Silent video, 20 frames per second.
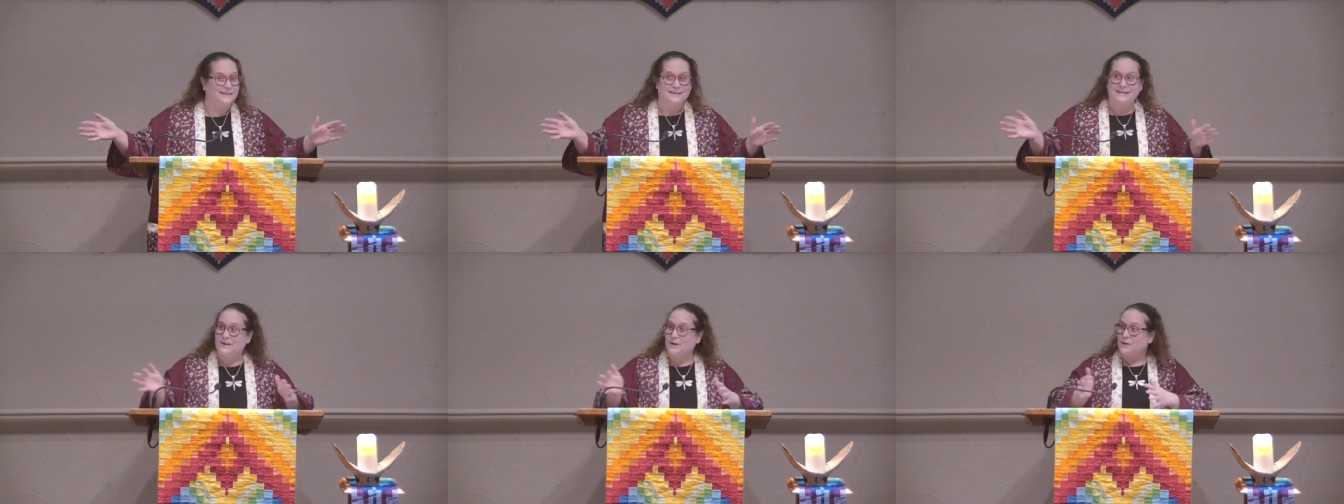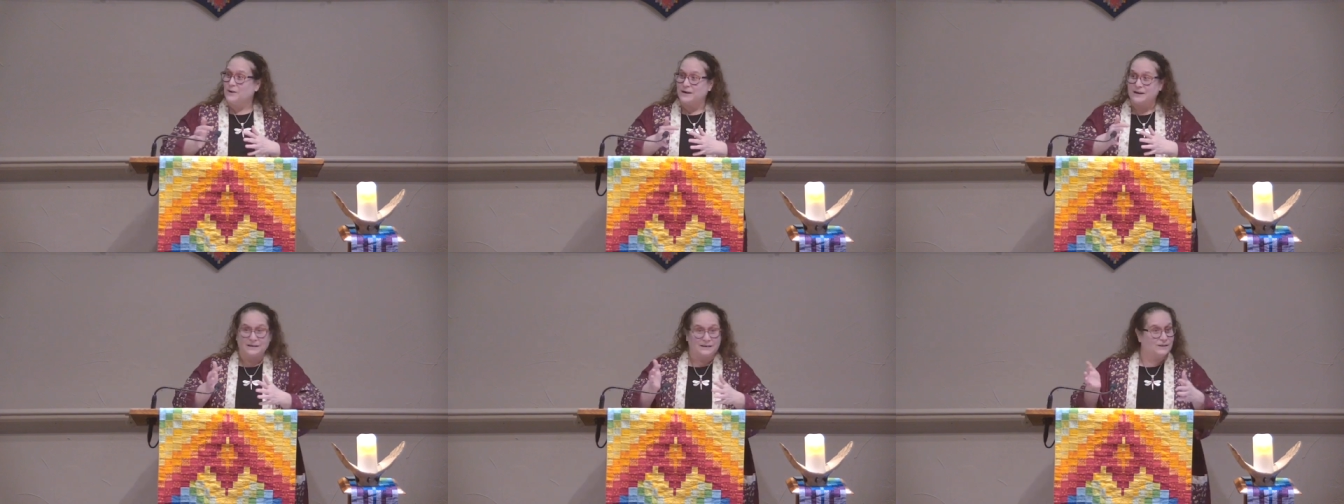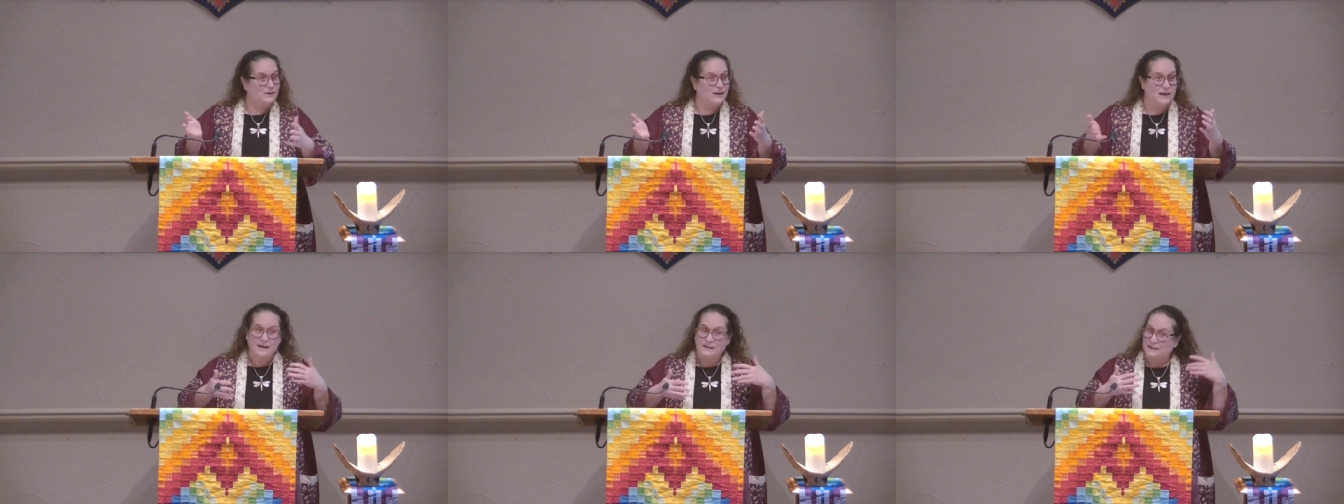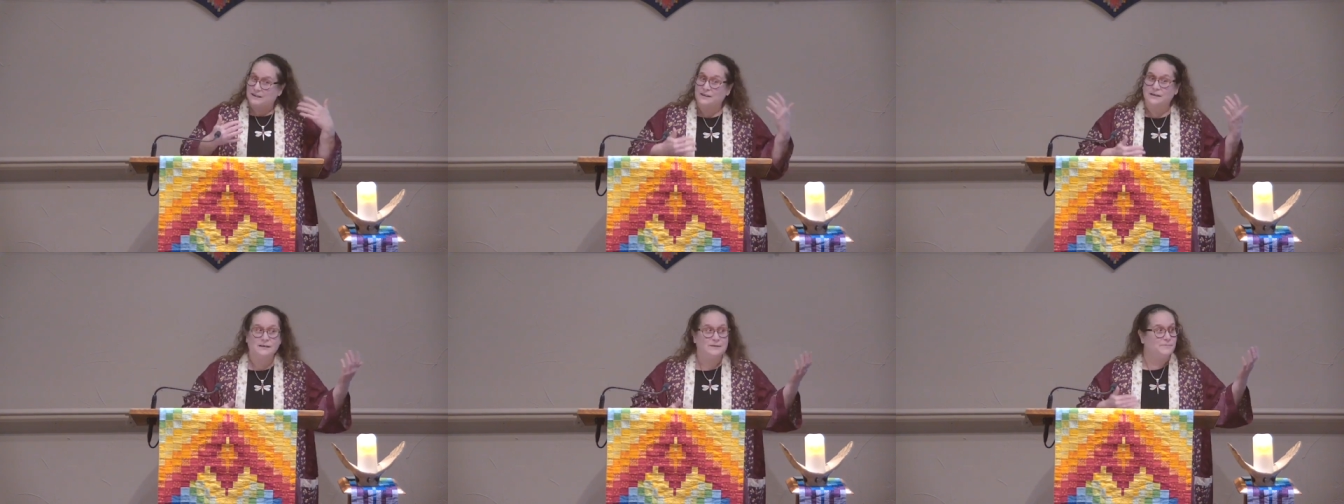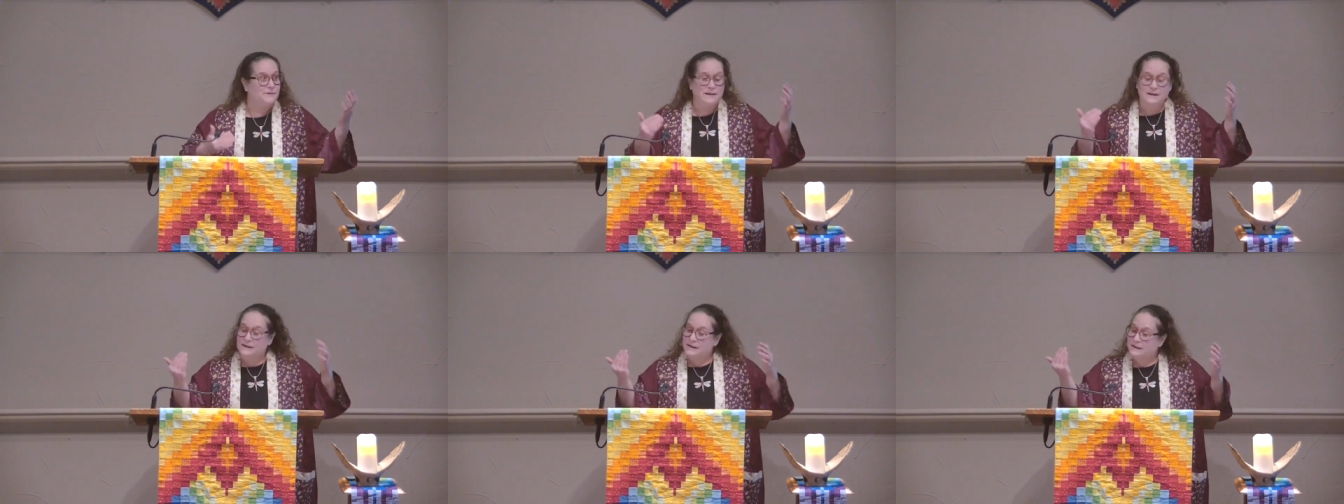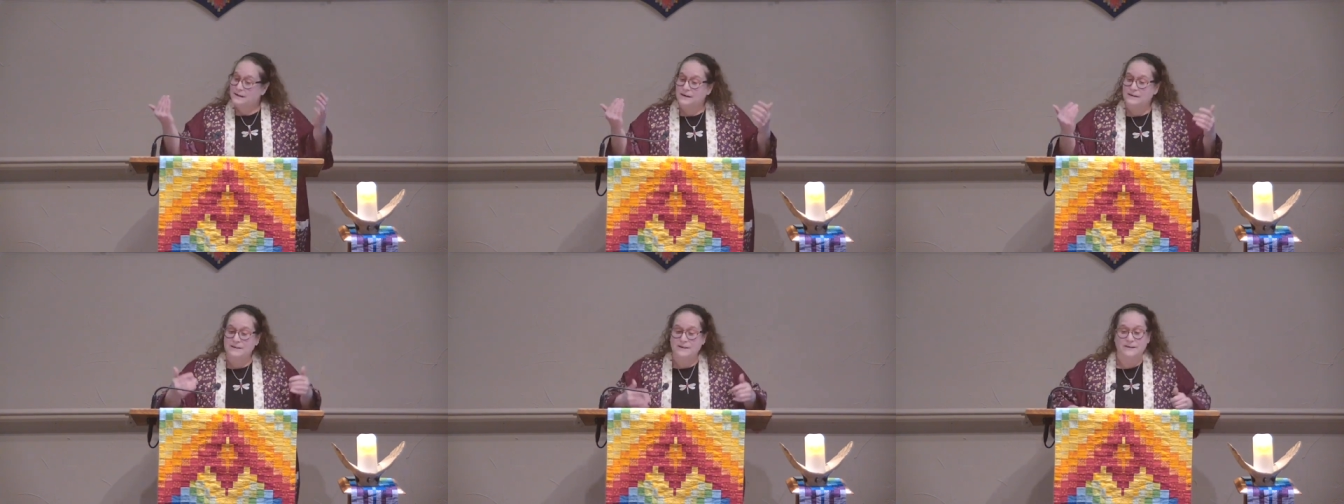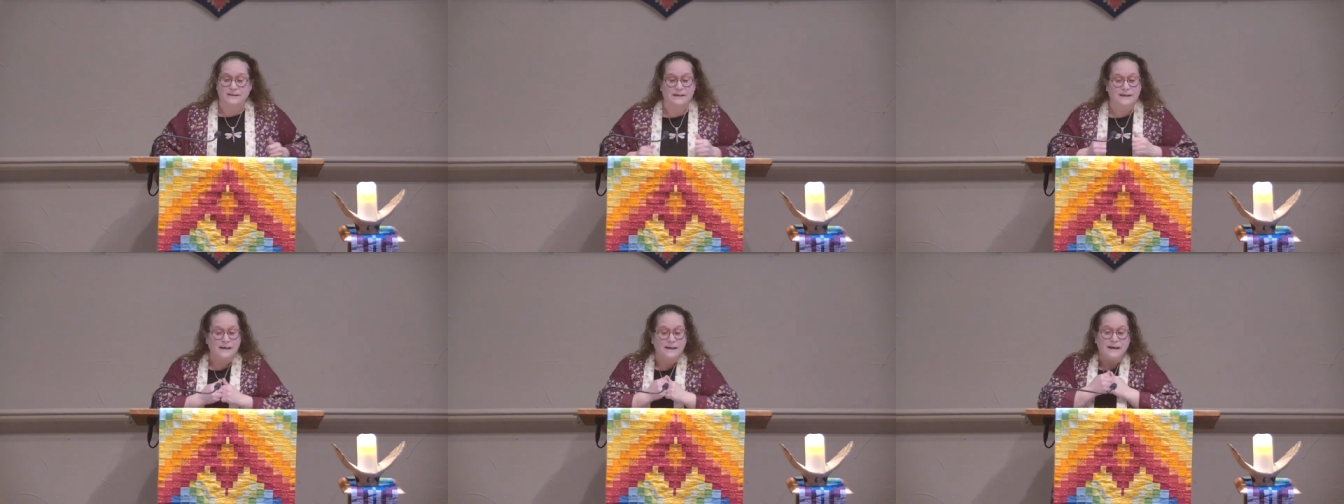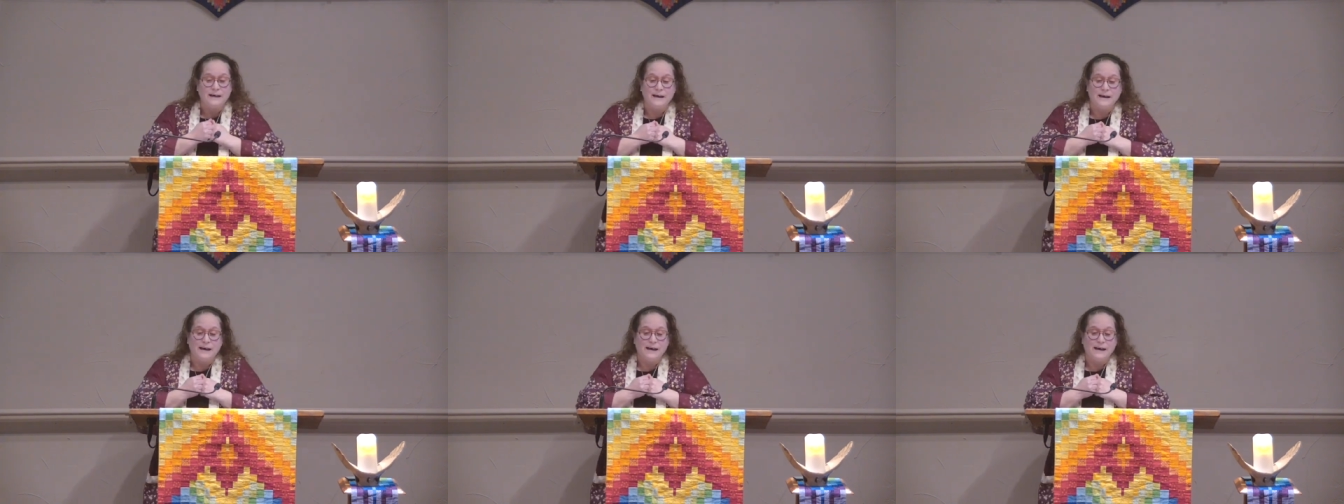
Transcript: here, yeah, she committed adultery.